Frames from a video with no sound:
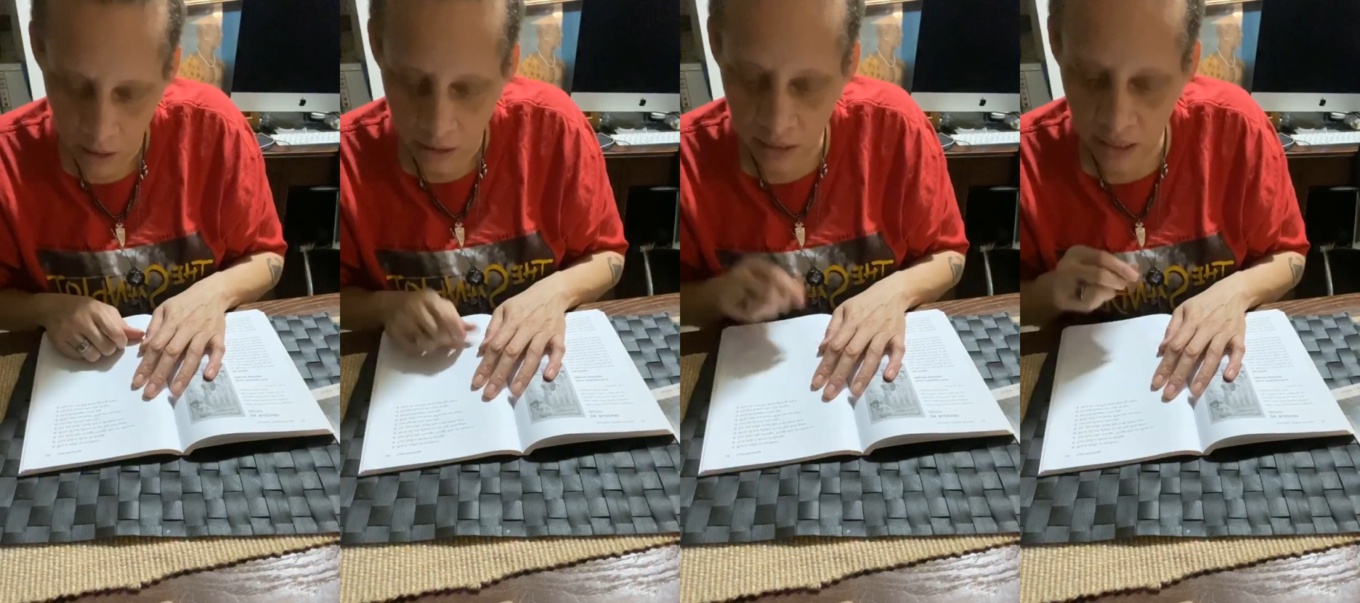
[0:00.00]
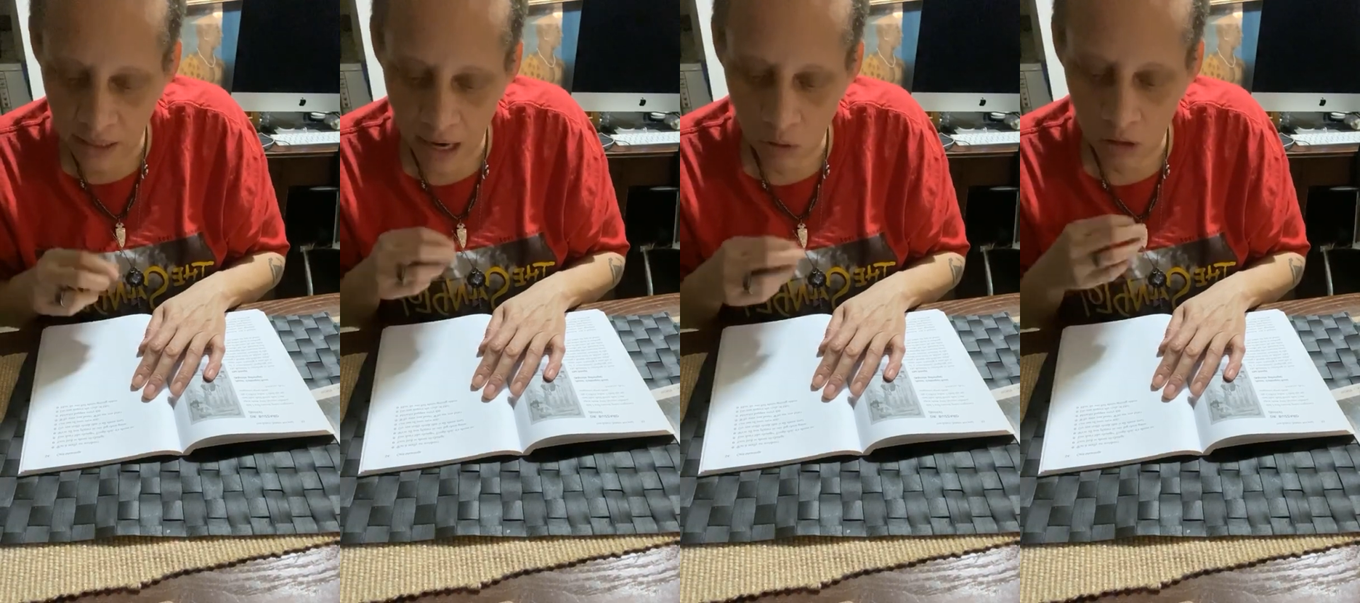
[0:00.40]

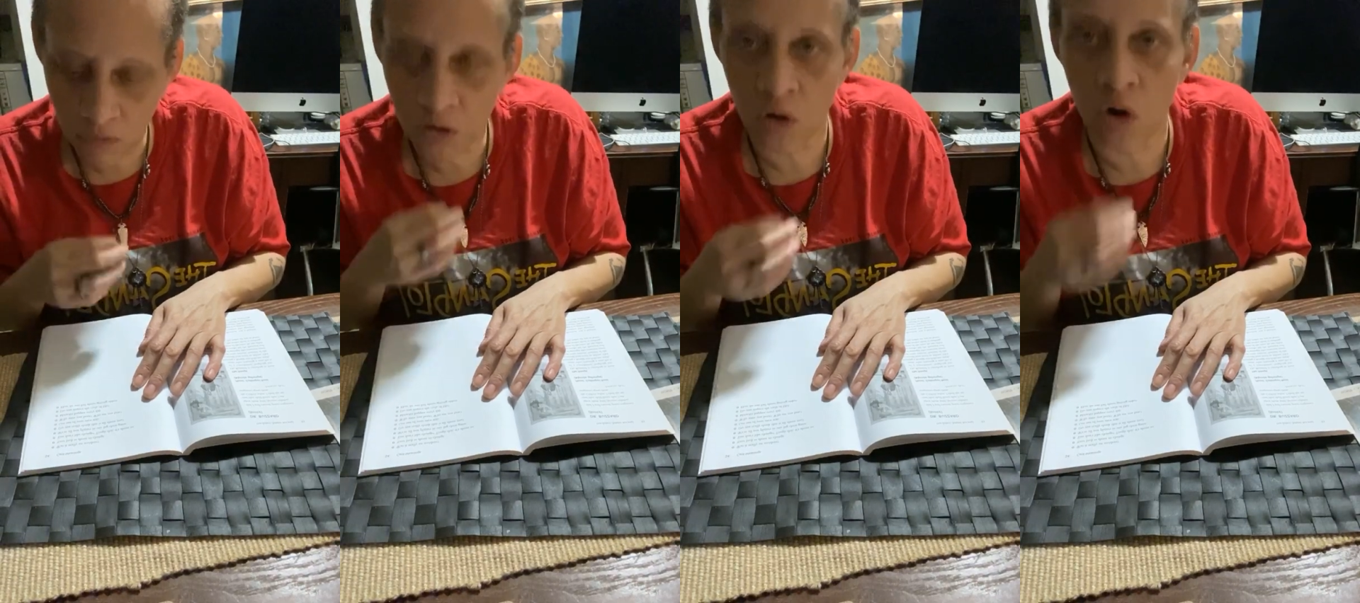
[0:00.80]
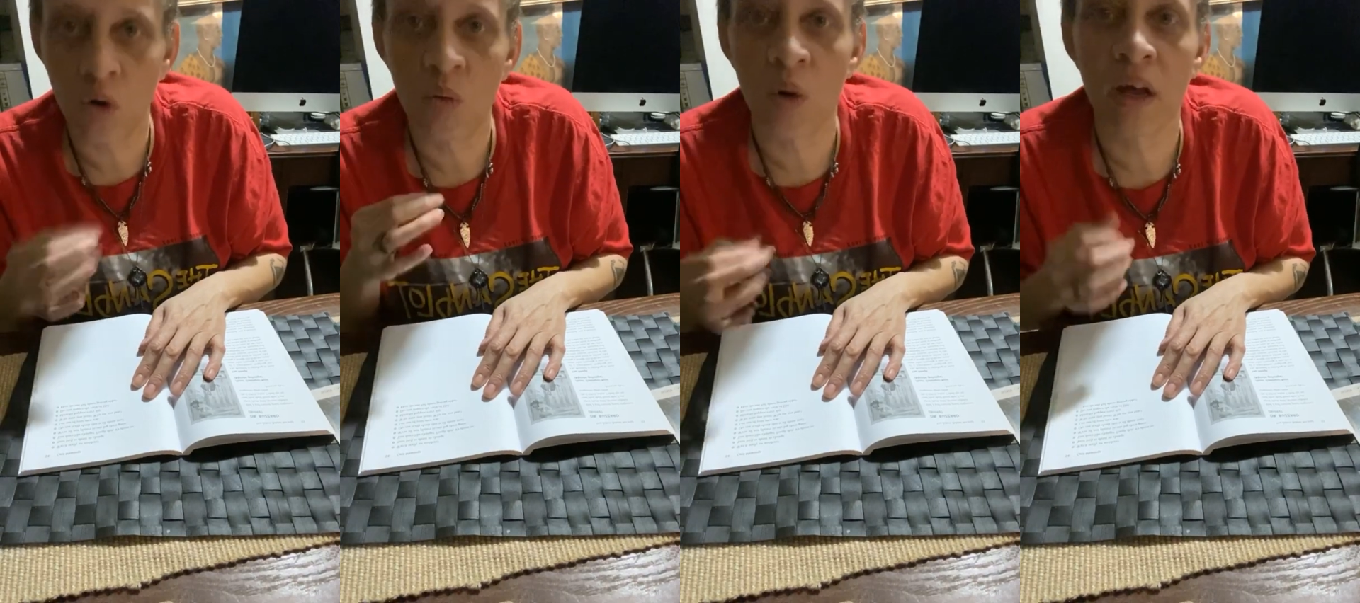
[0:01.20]
Get out of your
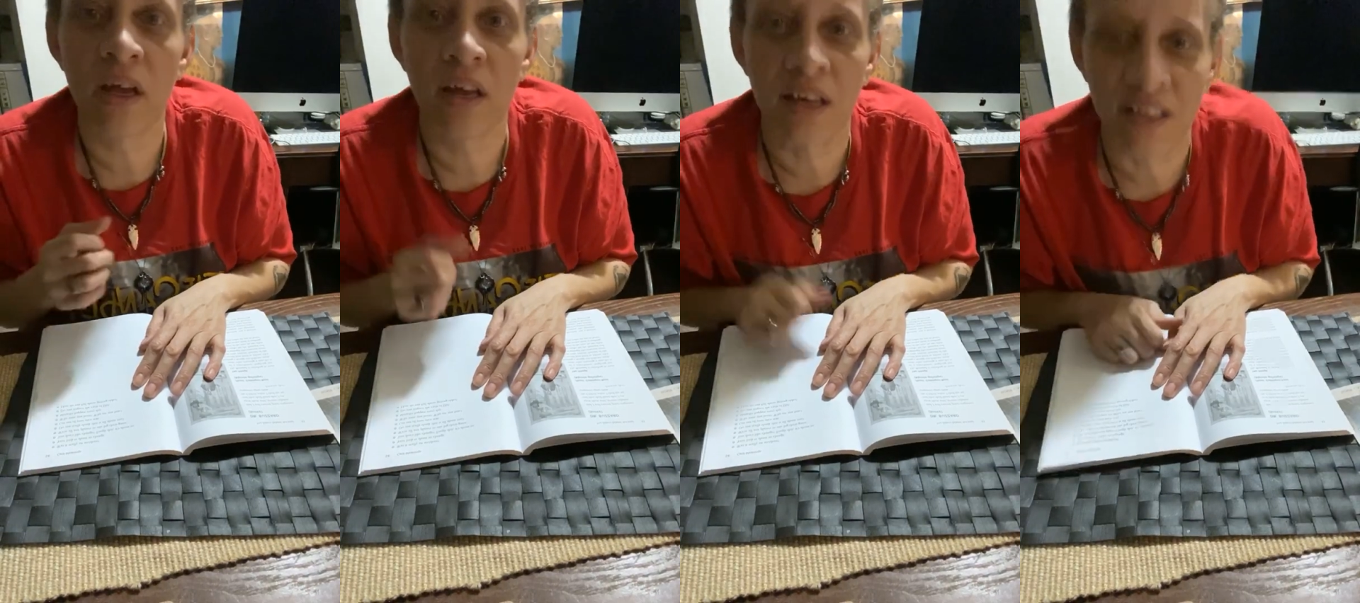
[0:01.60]
own way.